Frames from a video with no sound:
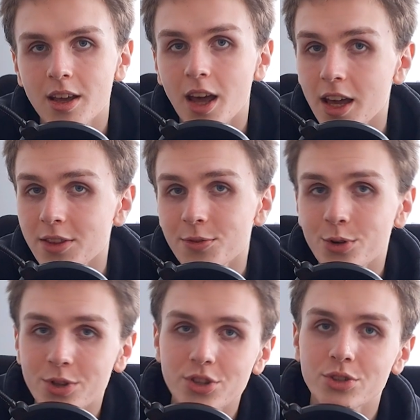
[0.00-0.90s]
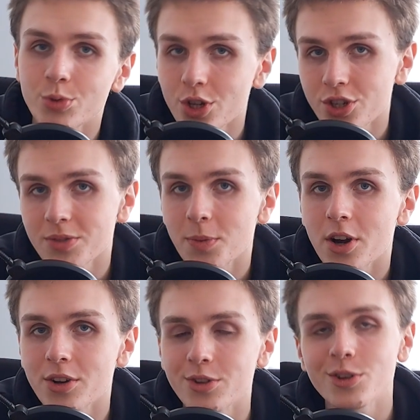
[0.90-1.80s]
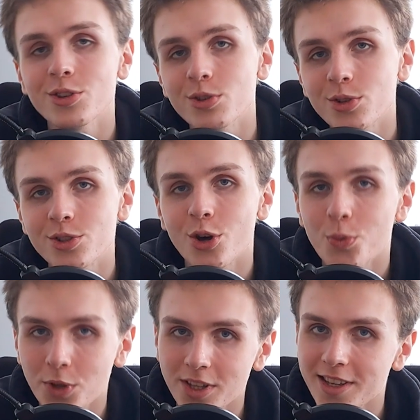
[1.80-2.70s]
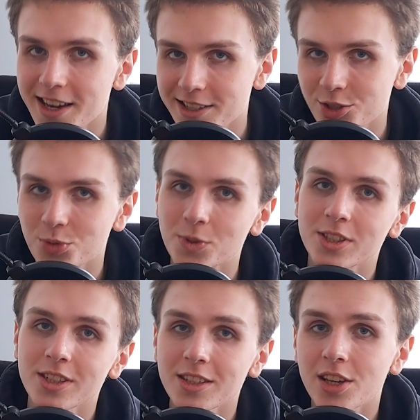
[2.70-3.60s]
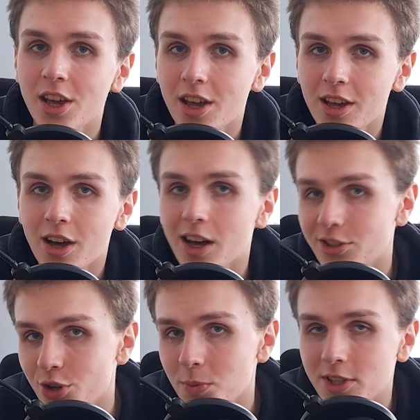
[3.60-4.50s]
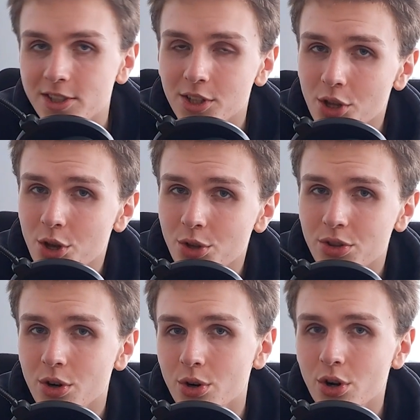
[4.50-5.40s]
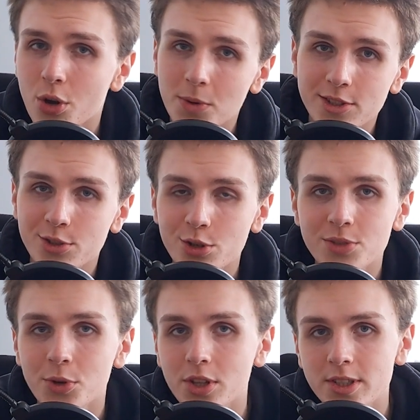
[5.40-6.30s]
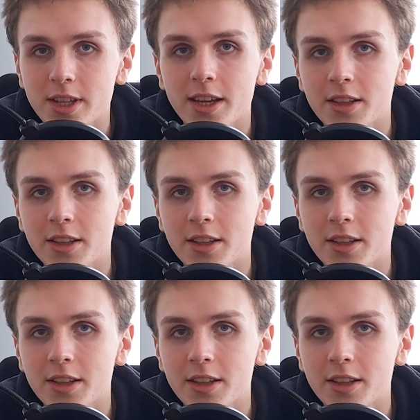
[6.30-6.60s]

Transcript: And for the generation part, you can use OpenAI's GPT, Anthropic's Claude, or open source models like